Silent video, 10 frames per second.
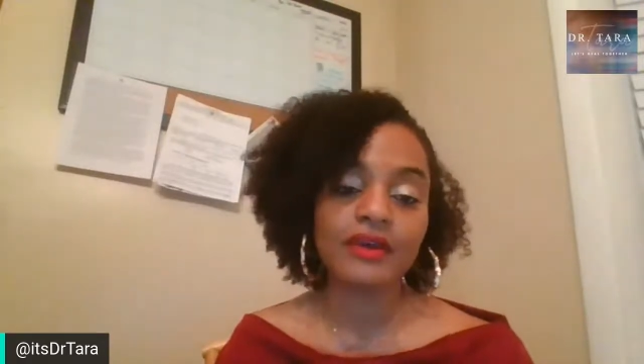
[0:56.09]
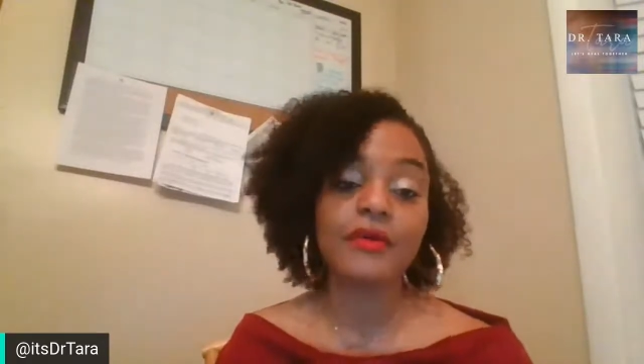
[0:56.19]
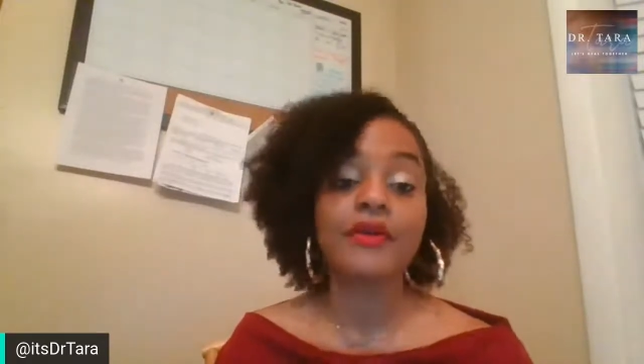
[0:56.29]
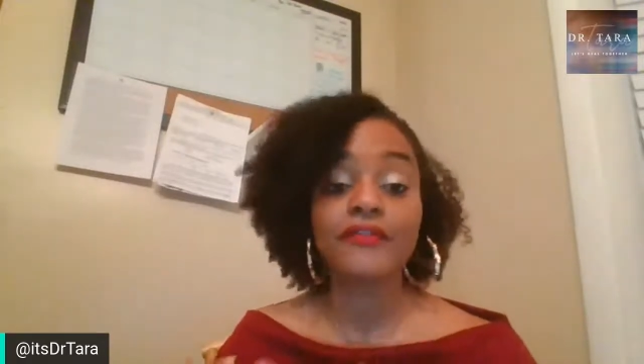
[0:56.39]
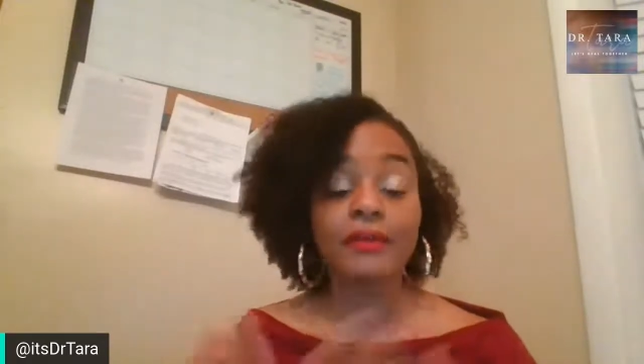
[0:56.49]

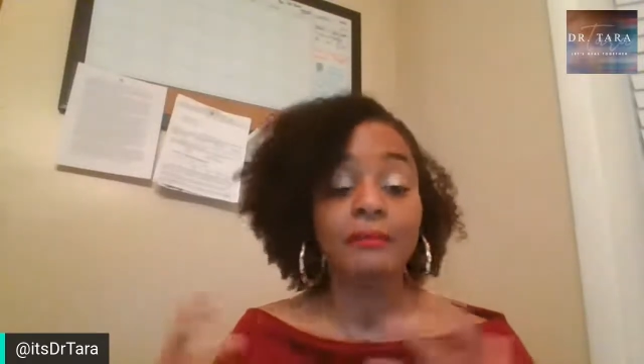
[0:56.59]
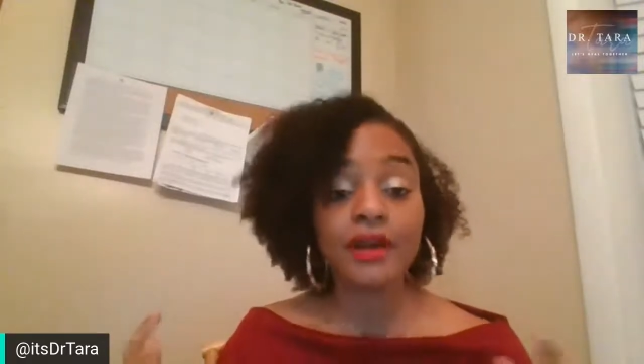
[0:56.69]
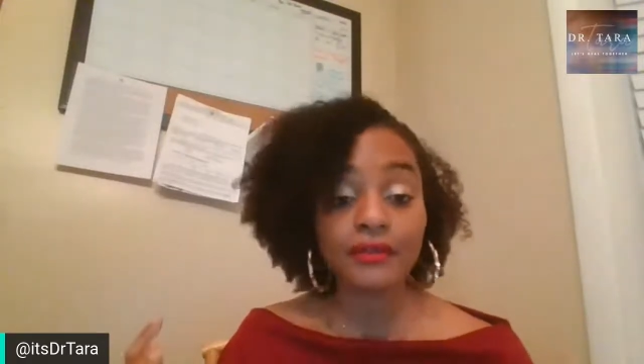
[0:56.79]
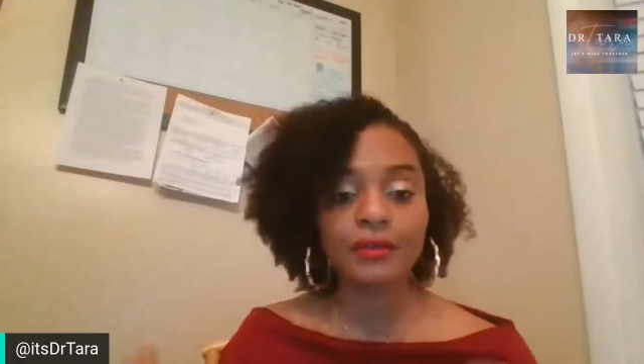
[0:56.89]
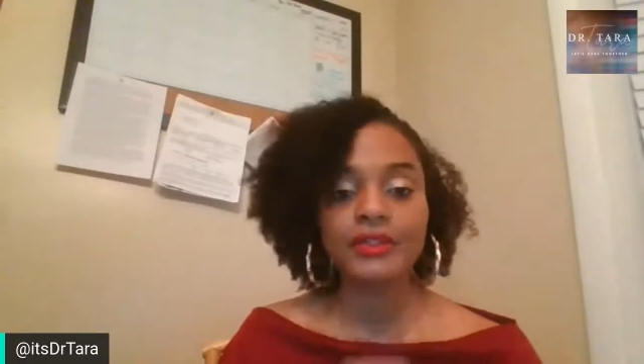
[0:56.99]
or for the
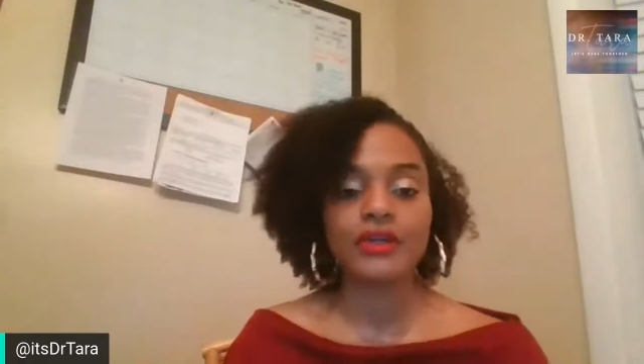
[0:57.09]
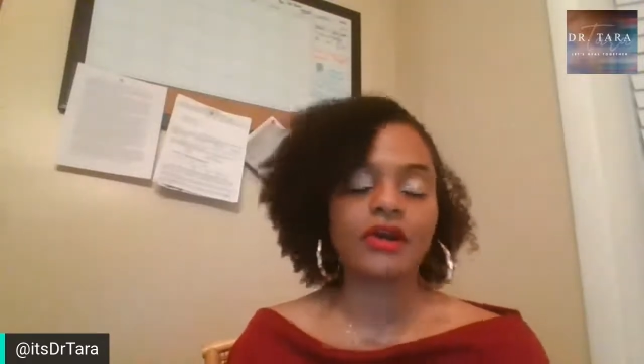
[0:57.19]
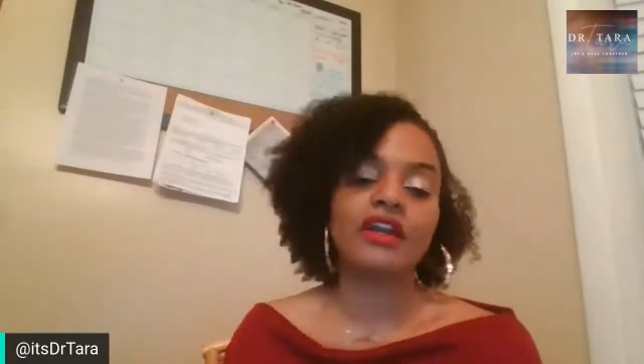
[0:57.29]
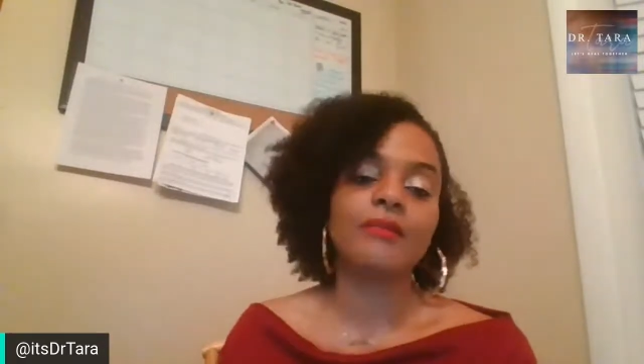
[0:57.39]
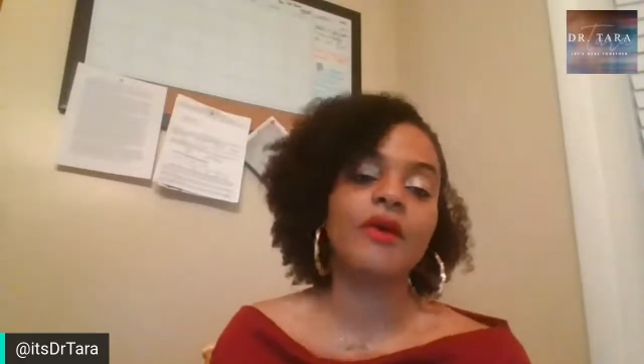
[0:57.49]
month, we'll be
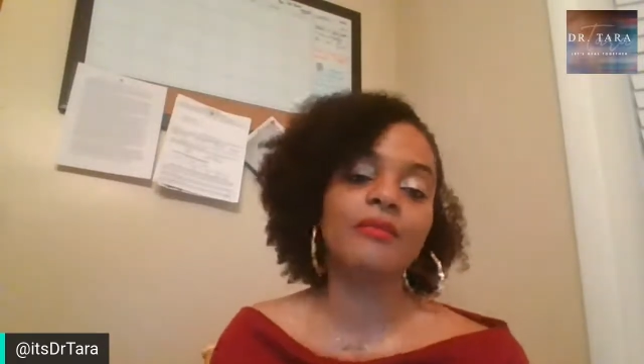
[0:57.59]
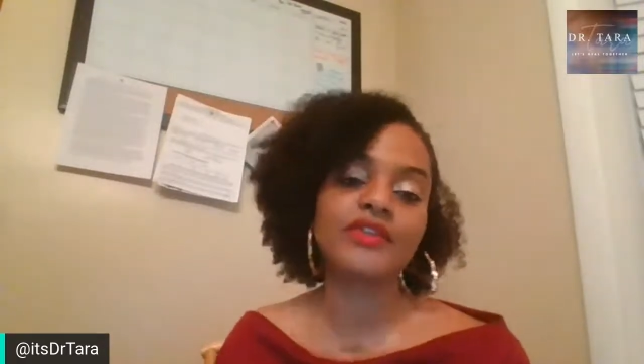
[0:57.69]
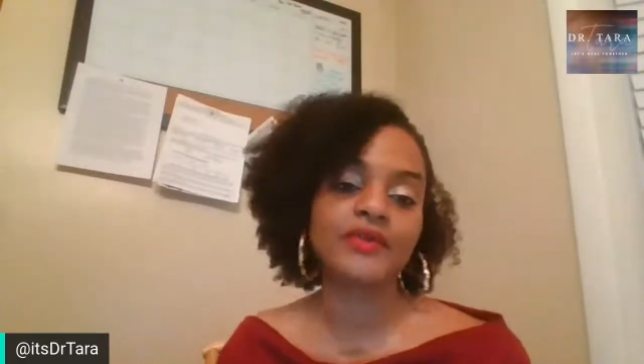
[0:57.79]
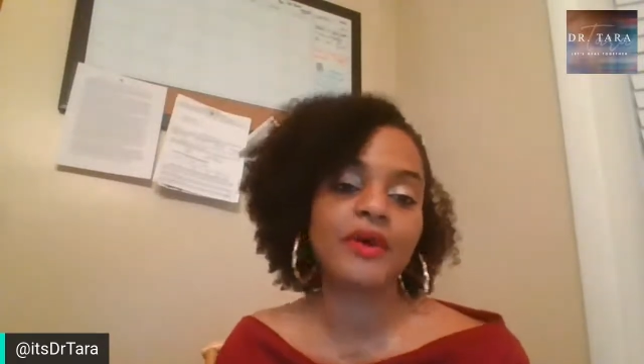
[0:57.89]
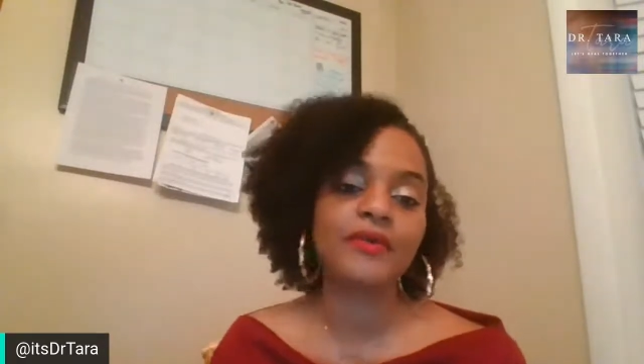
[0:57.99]
talking about
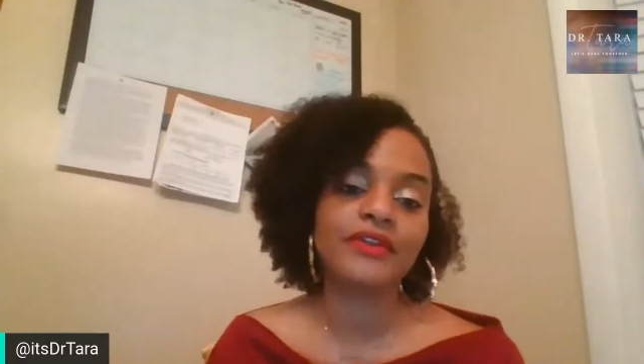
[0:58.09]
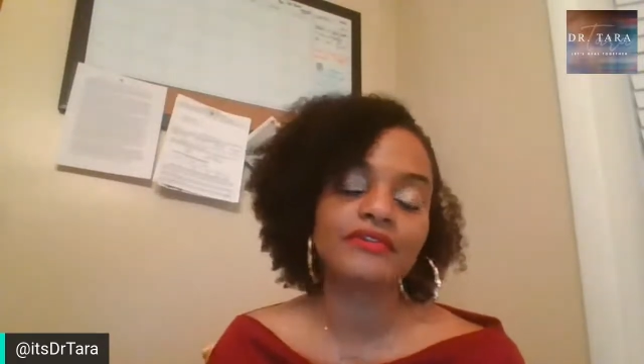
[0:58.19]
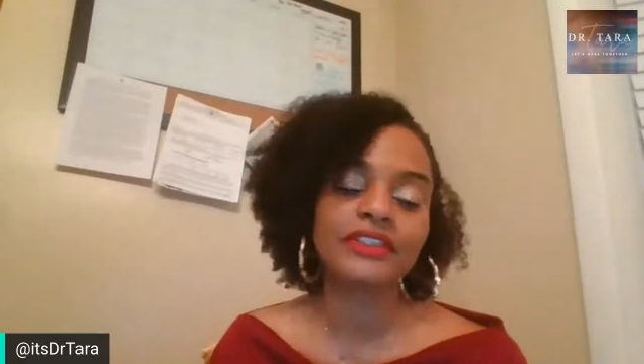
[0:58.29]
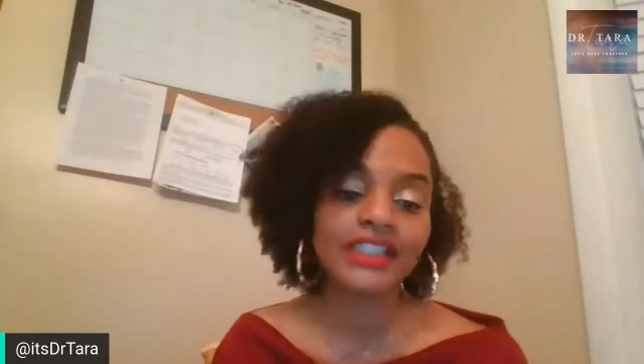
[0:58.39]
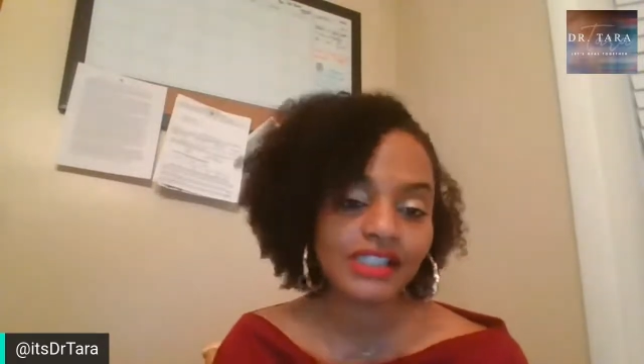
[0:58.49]
mental health and
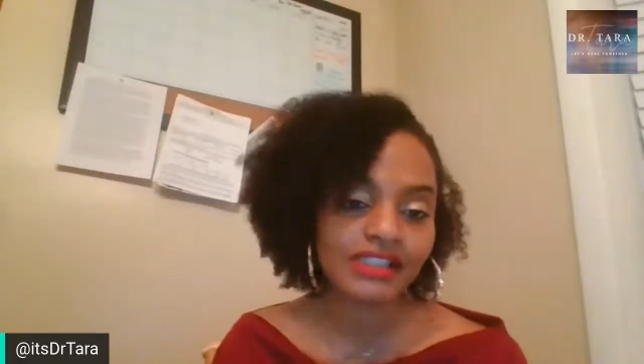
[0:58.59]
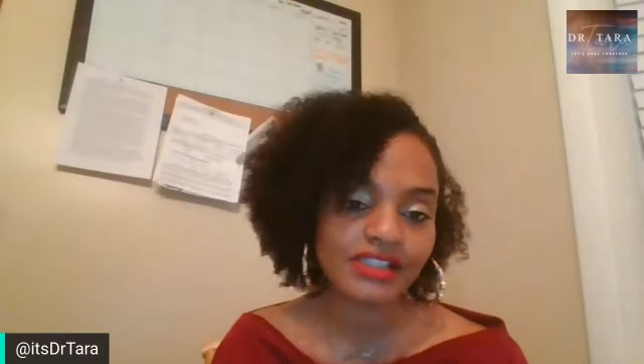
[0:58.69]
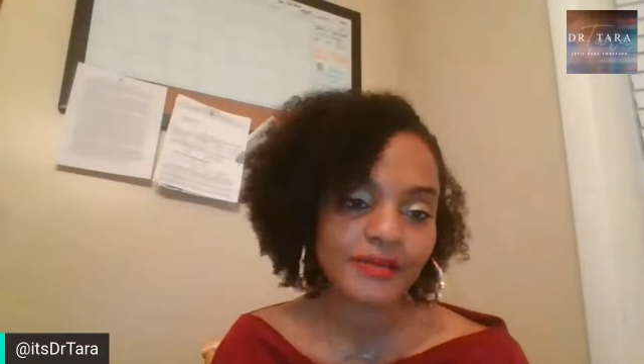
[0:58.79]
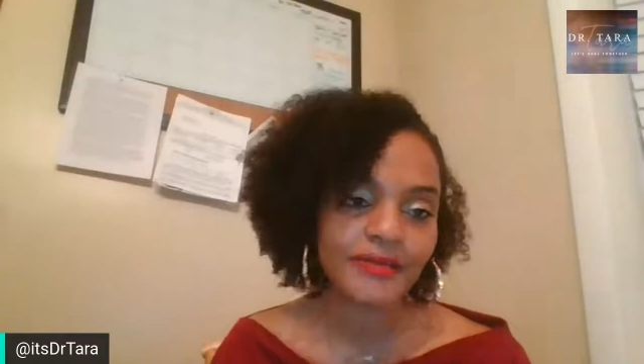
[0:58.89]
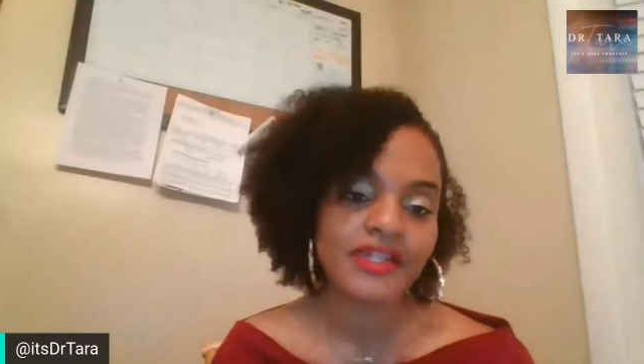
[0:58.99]

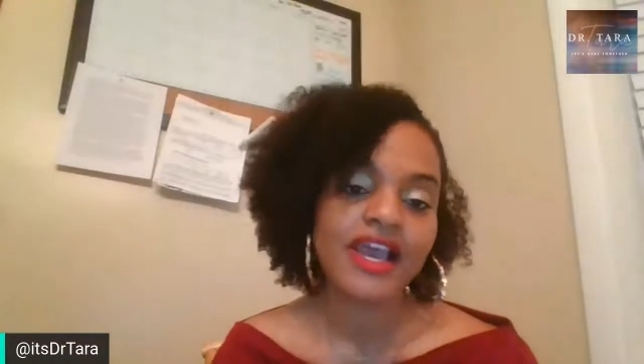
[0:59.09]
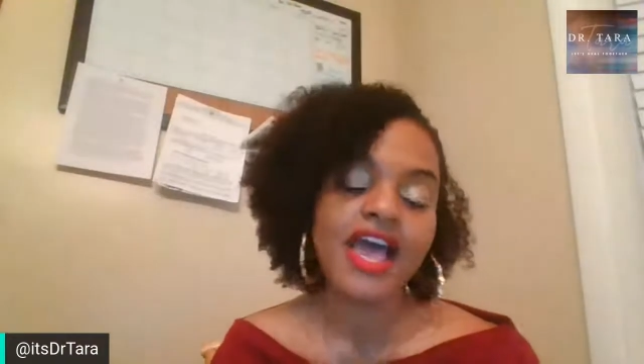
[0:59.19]
relationships.